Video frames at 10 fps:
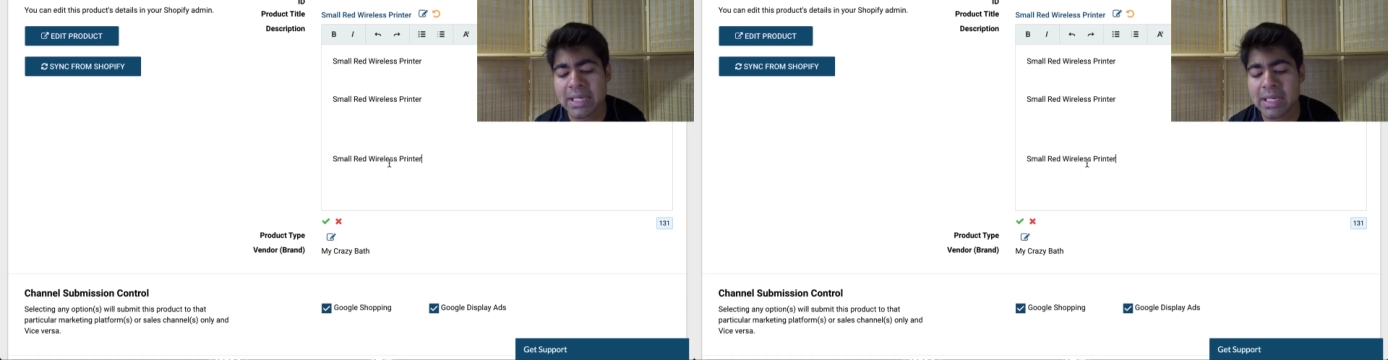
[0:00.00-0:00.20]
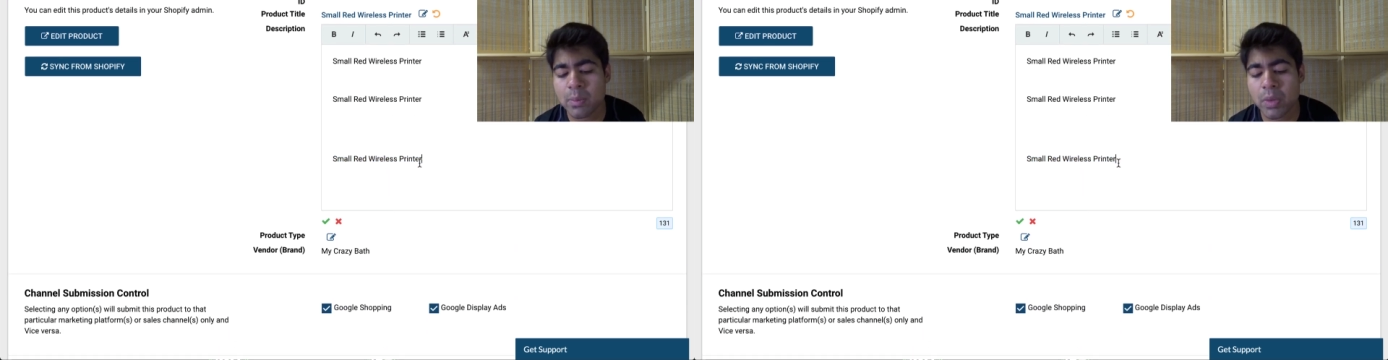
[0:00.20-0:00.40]

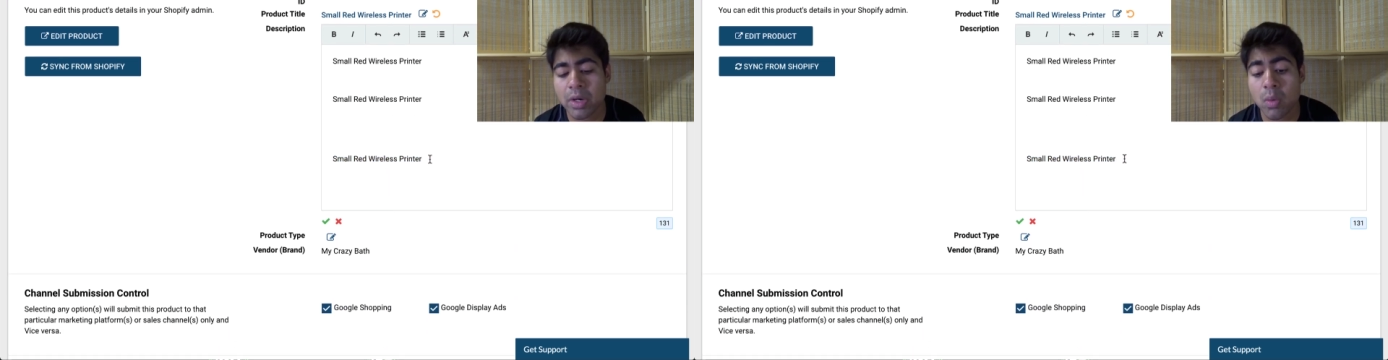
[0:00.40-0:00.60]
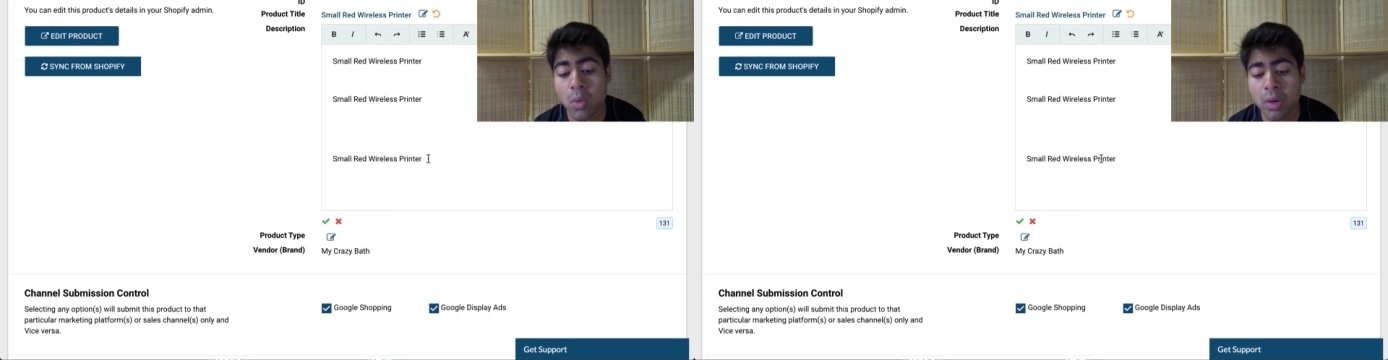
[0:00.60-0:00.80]

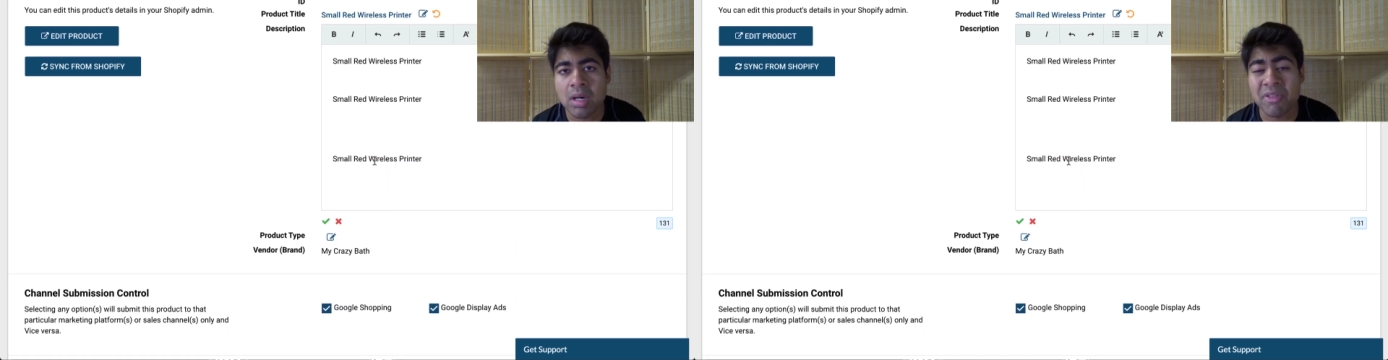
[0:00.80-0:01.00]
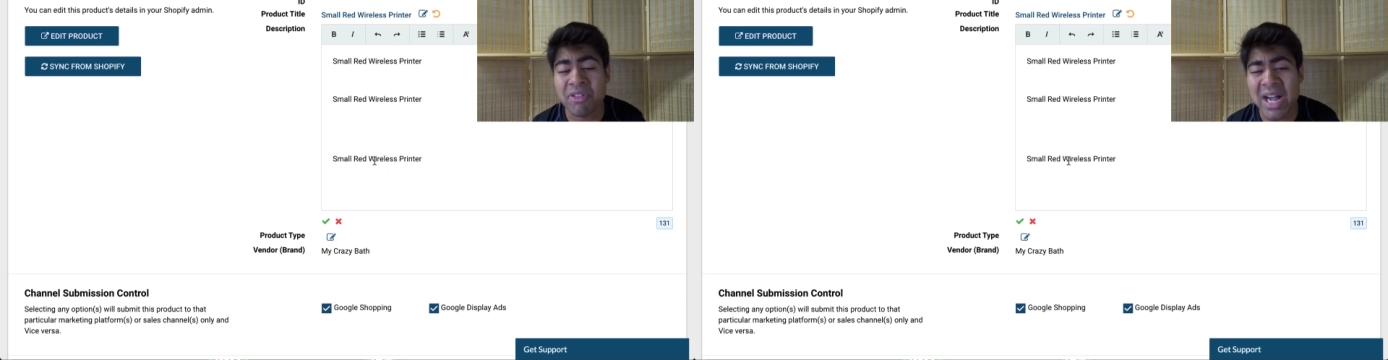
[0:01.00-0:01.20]
keyword or
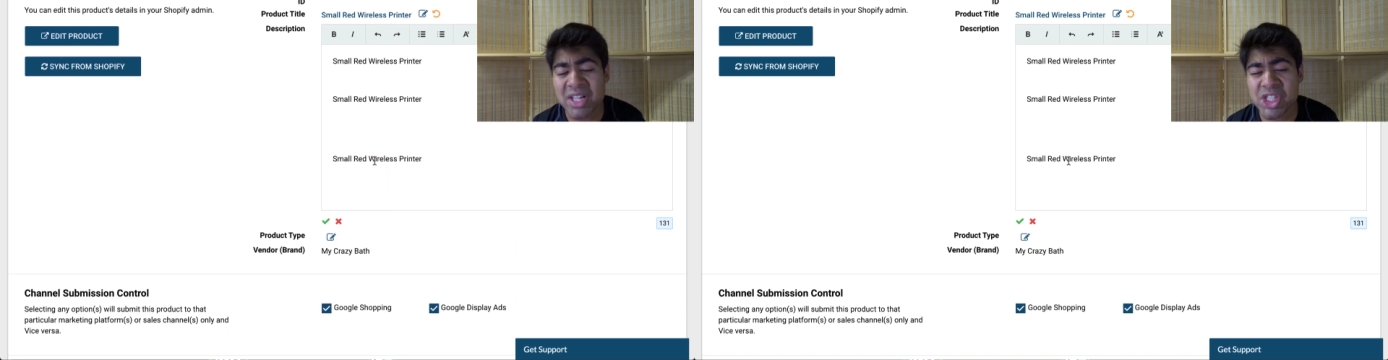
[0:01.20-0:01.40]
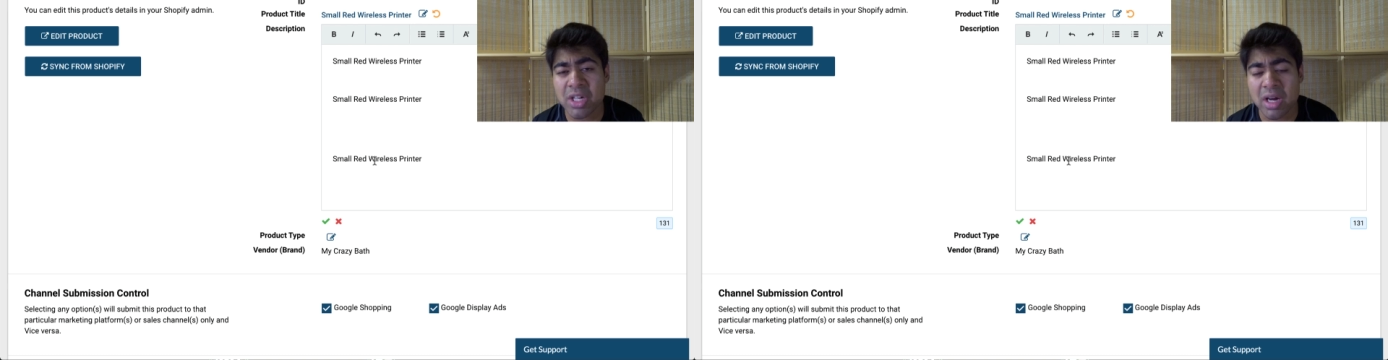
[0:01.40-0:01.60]
a
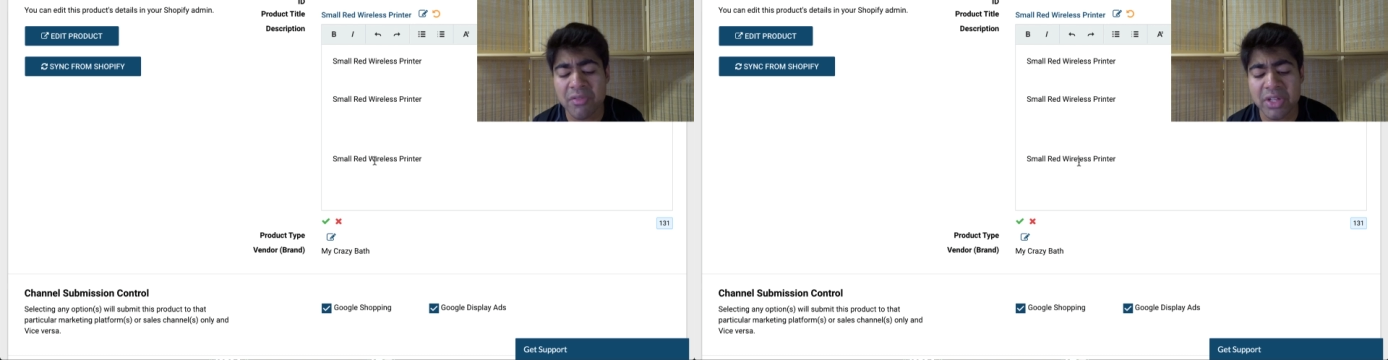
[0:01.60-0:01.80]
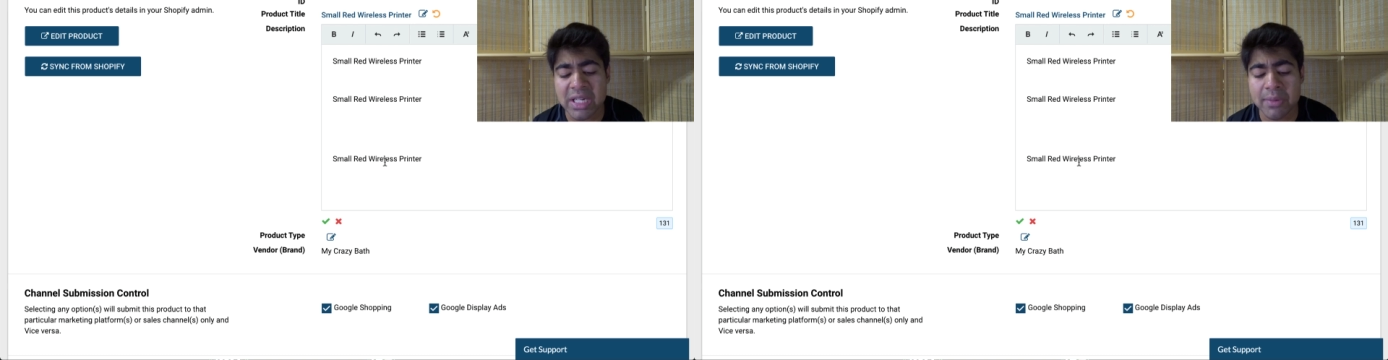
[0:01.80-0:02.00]
fraction
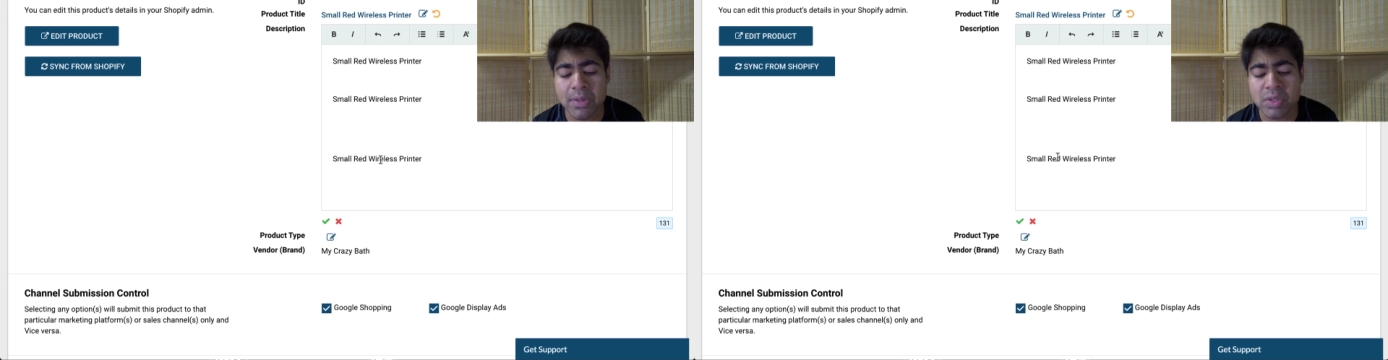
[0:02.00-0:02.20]
of the keyword.